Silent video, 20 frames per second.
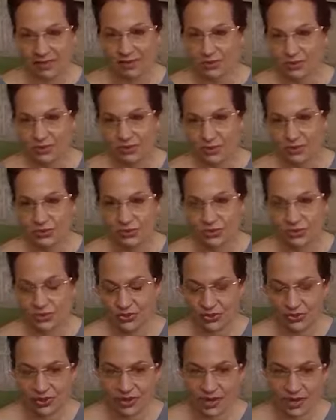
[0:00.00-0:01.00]
I mean, most of you
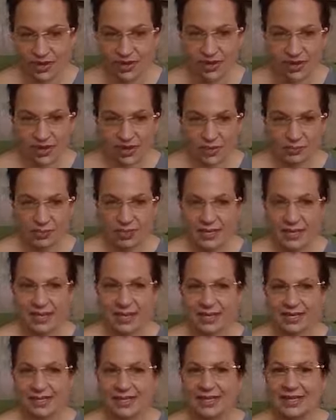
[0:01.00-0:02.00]
are there, but I
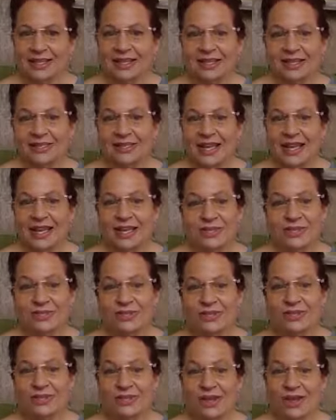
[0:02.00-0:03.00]
can't tell
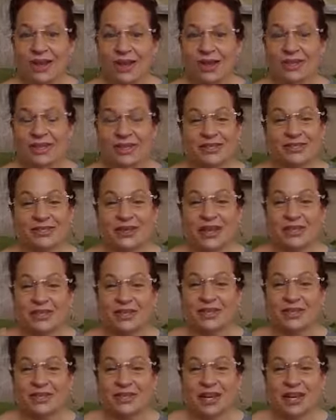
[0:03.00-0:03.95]
who's on because you haven't.